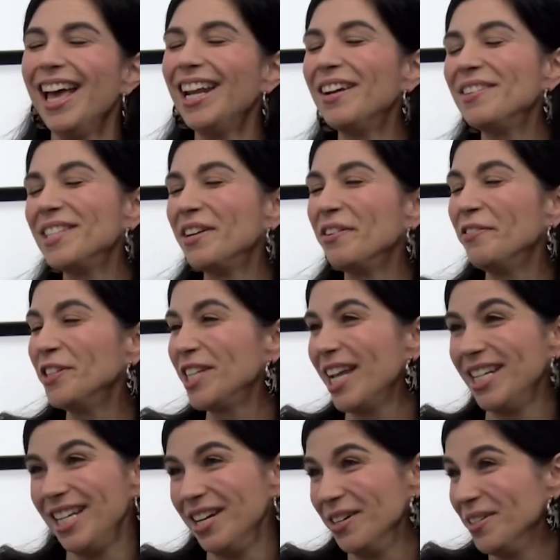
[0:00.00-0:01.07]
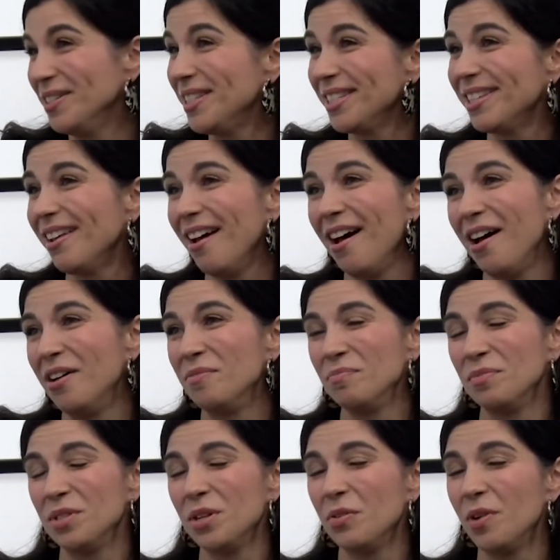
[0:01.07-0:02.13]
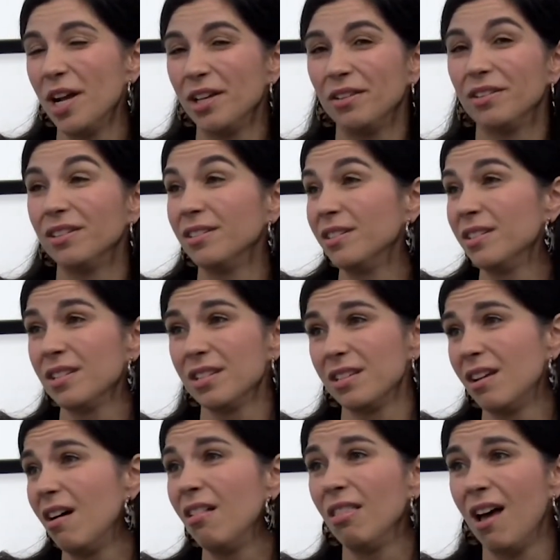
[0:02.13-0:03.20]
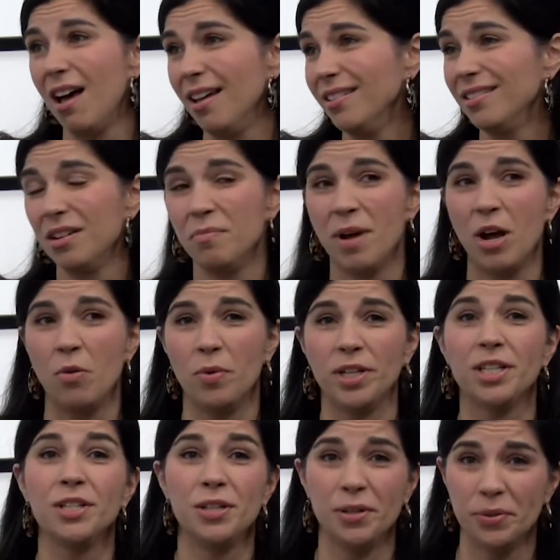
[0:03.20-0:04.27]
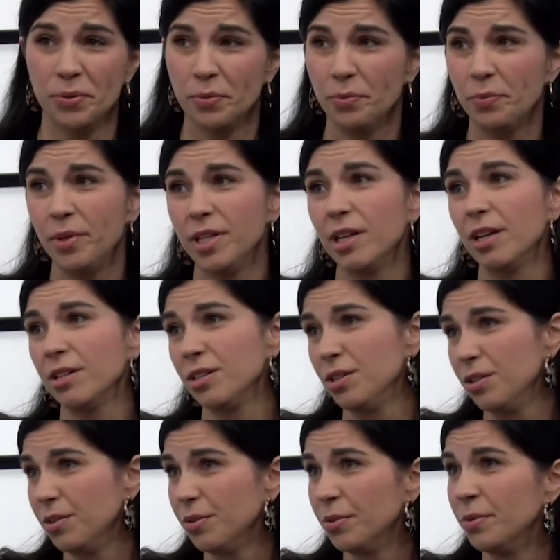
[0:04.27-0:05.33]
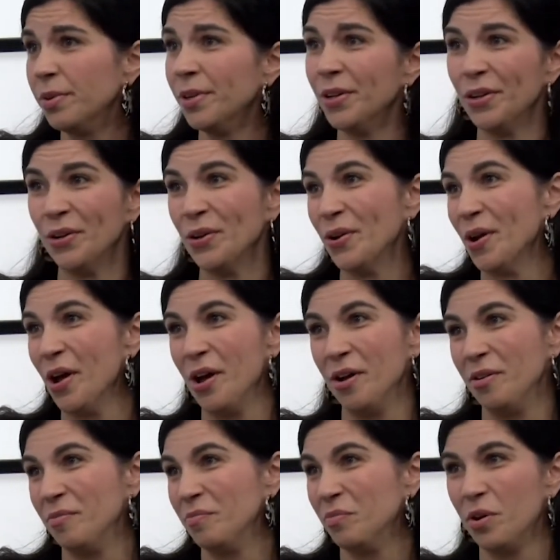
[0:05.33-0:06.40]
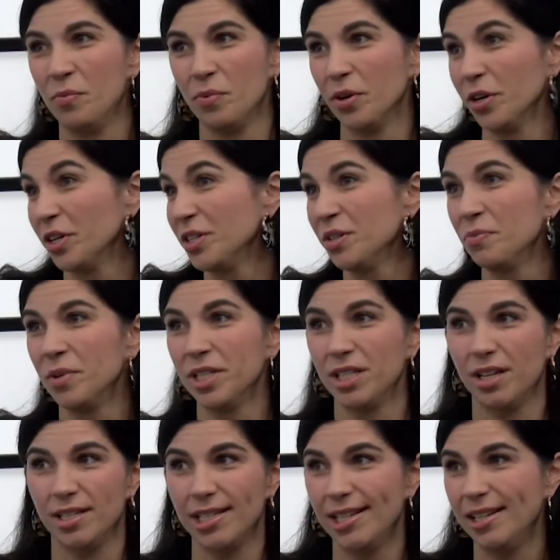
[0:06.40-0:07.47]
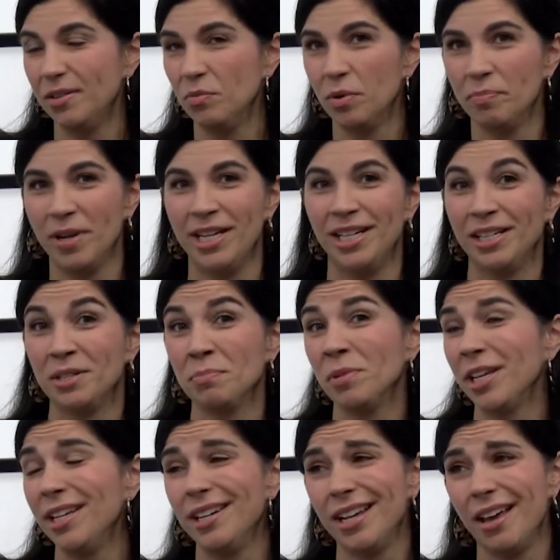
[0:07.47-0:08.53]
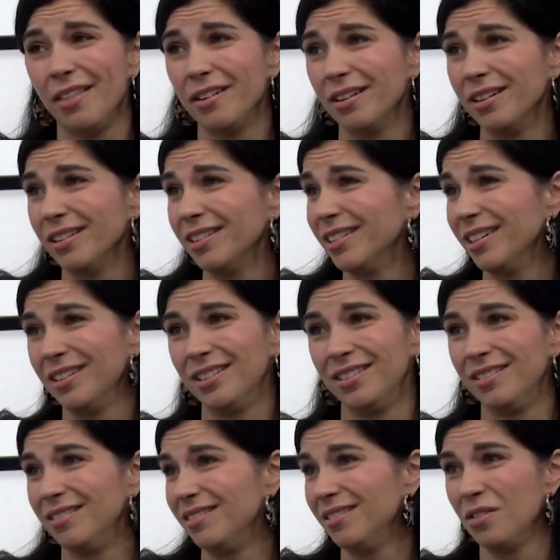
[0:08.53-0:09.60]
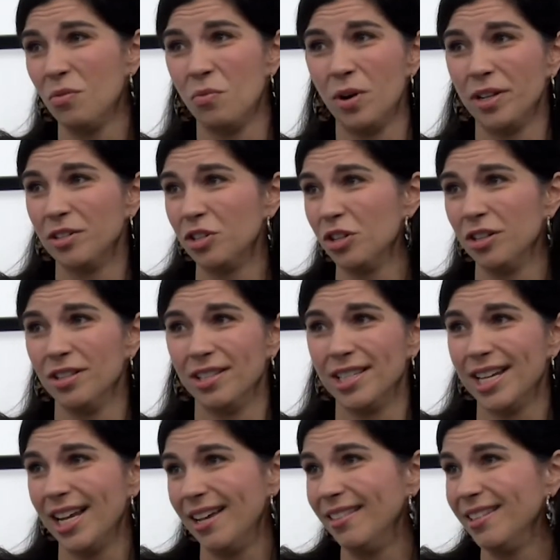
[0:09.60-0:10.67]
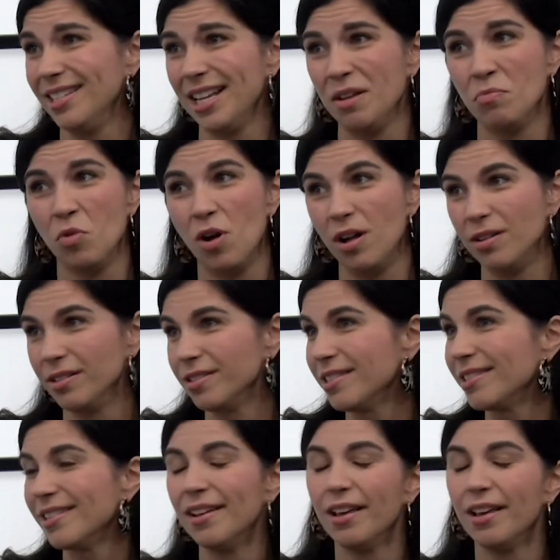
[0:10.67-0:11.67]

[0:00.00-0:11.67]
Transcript: and I was there for 10 years. Um, so I learned a lot about what to do, what not to do, um, what works and what doesn't, what paintings play together, and what shouldn't stay on the same walls.